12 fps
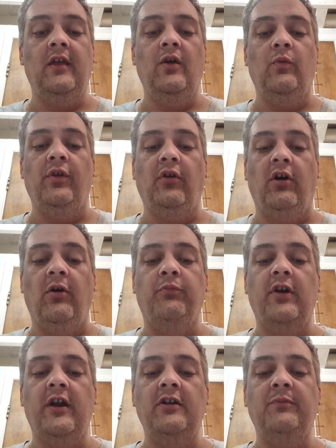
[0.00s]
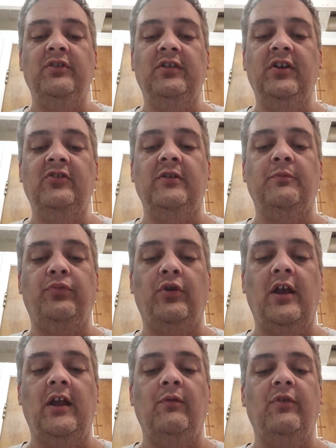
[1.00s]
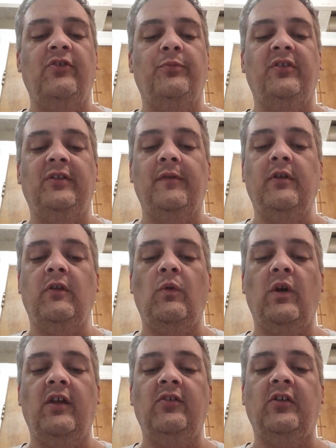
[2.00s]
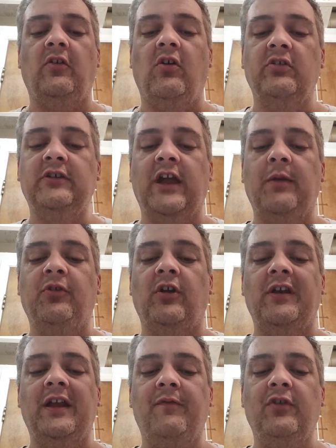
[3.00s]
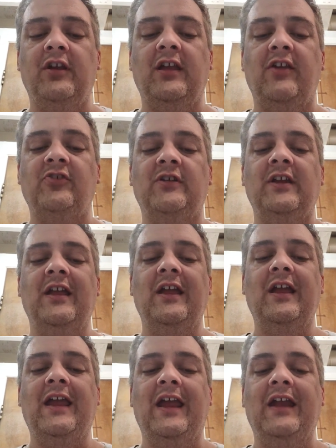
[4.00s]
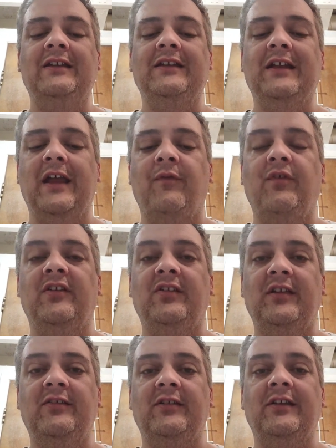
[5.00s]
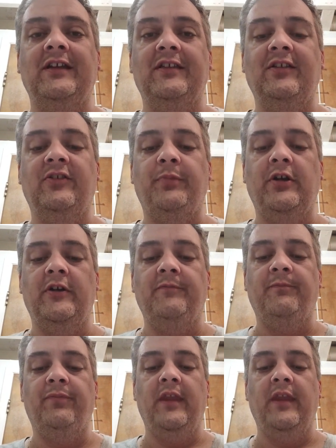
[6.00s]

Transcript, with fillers: With all prayer and petition, pray with specific requests at all times, on every occasion, and in every season, in the Spirit.